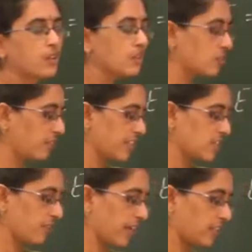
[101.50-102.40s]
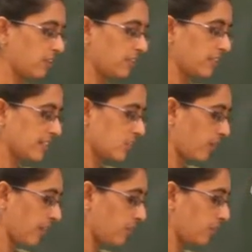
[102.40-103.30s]
So first find out the
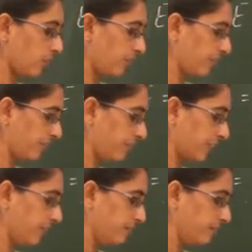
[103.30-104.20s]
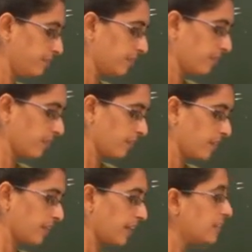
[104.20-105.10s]
square root of 50,
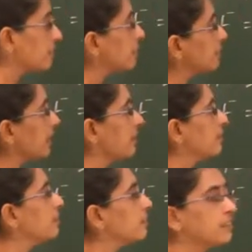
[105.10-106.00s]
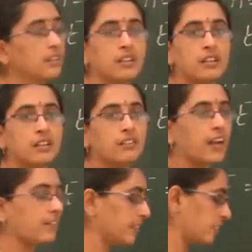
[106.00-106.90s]
right? Then
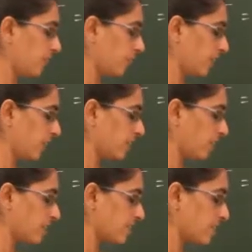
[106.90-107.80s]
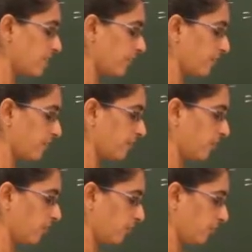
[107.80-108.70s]
divide with
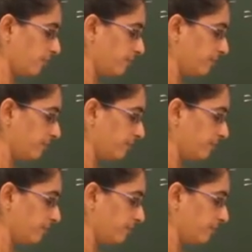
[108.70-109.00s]
14,054.